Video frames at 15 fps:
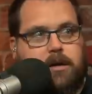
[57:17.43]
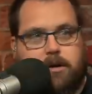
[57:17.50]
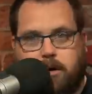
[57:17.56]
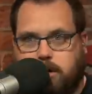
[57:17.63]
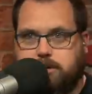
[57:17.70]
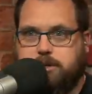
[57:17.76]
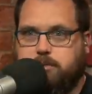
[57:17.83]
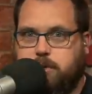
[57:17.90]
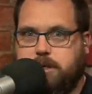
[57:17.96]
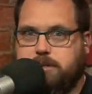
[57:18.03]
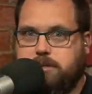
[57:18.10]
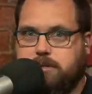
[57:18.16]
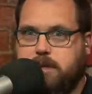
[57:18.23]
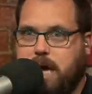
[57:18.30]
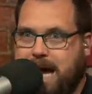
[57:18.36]
Carson
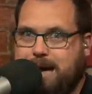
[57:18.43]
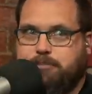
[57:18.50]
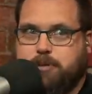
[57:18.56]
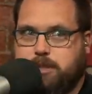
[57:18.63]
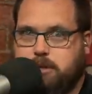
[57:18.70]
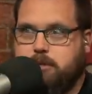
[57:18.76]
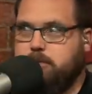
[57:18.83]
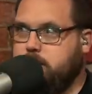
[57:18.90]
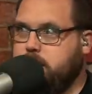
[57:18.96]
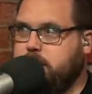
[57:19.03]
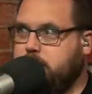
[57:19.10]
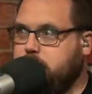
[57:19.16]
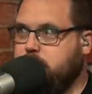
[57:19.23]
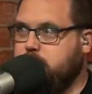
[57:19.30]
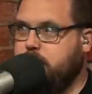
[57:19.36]
Wentz absolutely
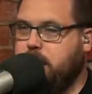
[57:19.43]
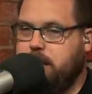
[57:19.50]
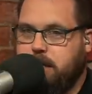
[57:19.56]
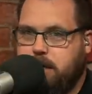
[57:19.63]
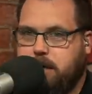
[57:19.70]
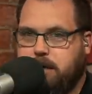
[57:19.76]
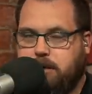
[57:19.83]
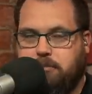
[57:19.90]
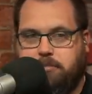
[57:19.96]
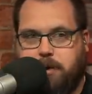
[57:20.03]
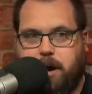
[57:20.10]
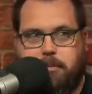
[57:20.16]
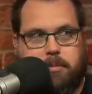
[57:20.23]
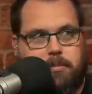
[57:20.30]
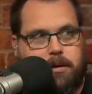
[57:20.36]
can do that. And he'll You're probably,
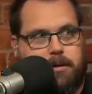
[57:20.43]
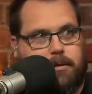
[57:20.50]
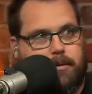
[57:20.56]
talking about the